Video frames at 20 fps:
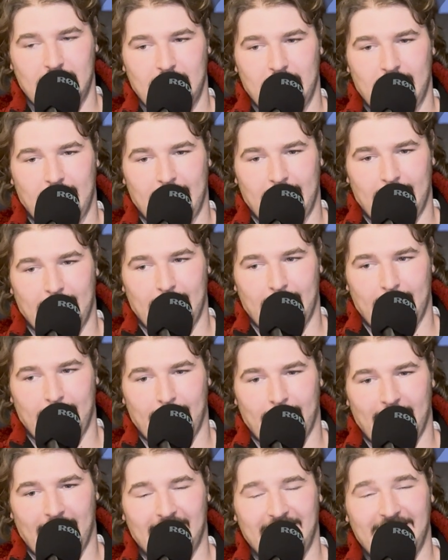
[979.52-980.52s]
and
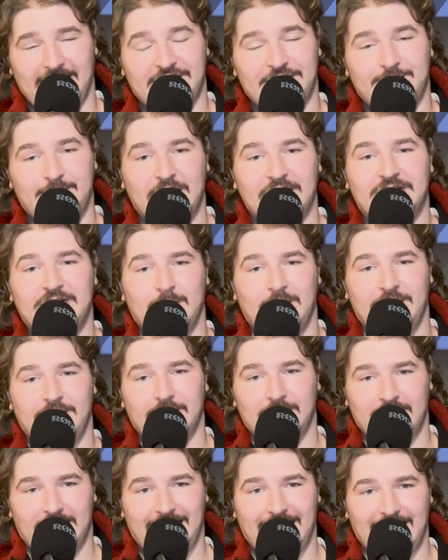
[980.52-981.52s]
especially when you're a
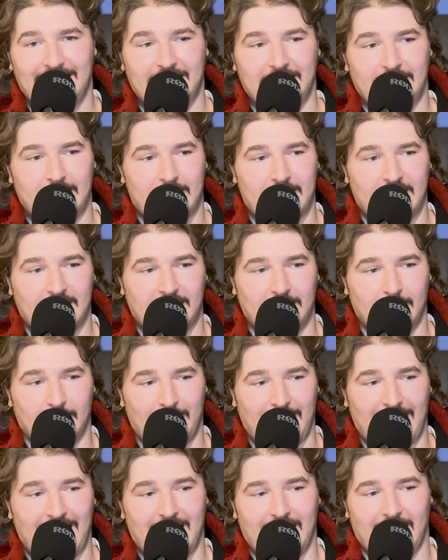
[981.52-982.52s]
kid and you think you're
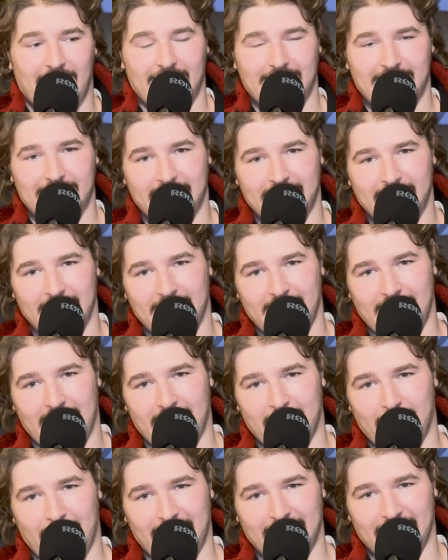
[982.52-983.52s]
better than the
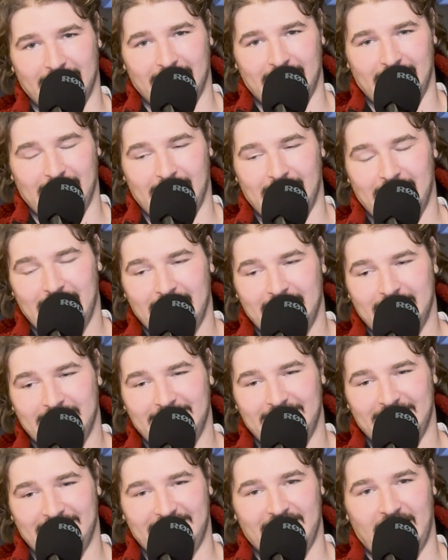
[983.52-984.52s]
mentally
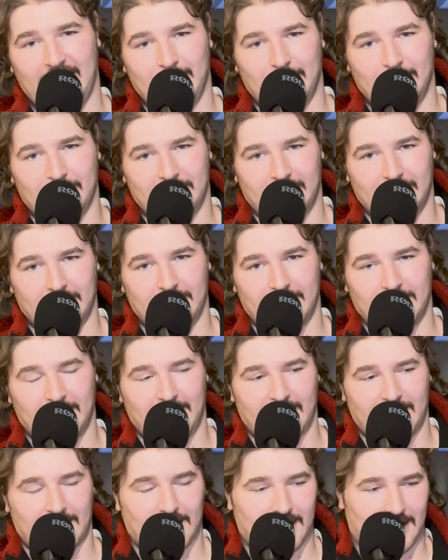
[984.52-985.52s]
disabled girl in
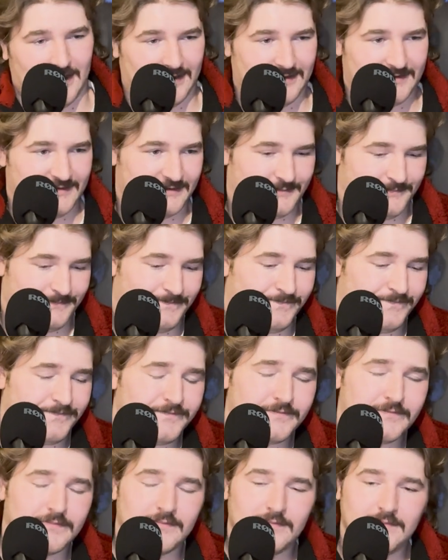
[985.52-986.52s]
the class.
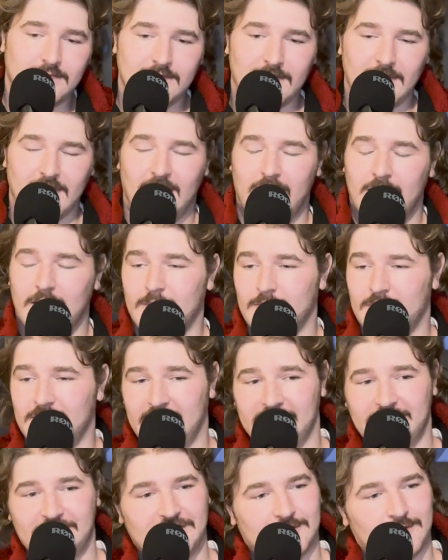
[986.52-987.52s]
But
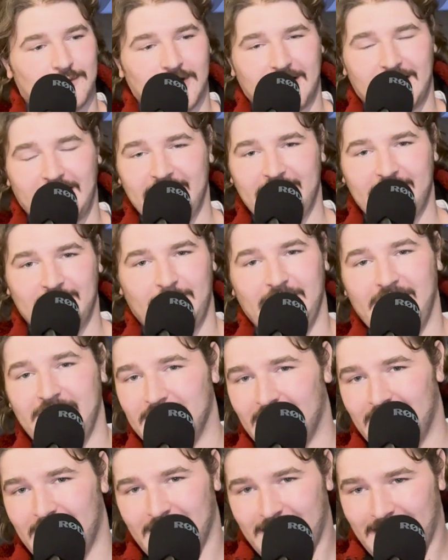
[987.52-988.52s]
that's just what kids would be
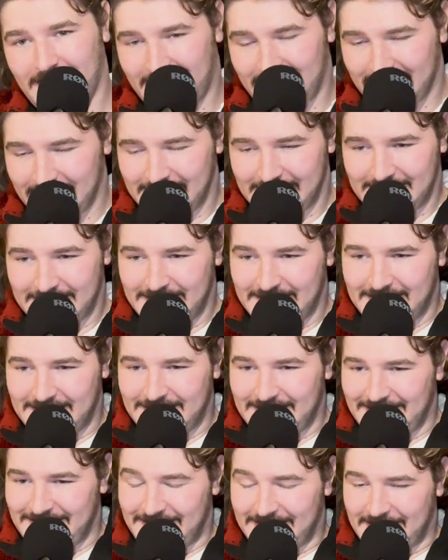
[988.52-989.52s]
like,
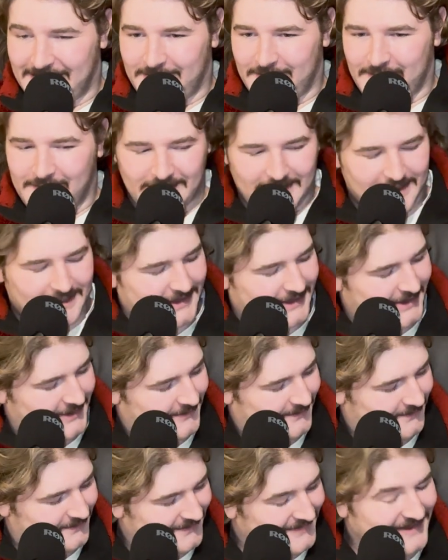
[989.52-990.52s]
you know.
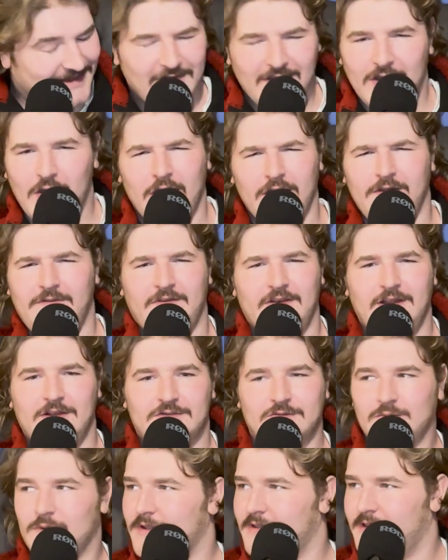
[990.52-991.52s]
Have I got anything else
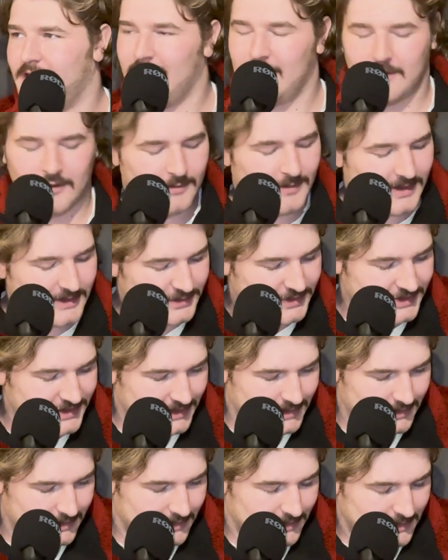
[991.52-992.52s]
written down, or am I just
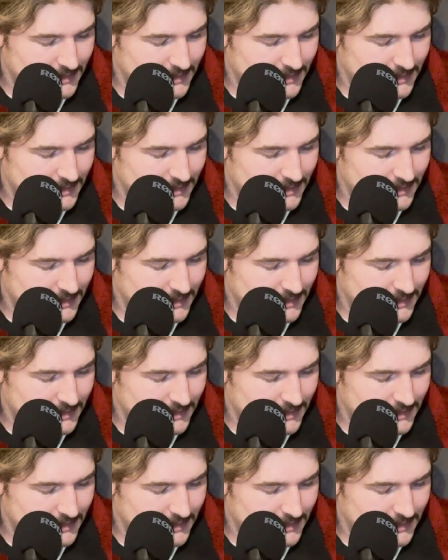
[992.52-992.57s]
gonna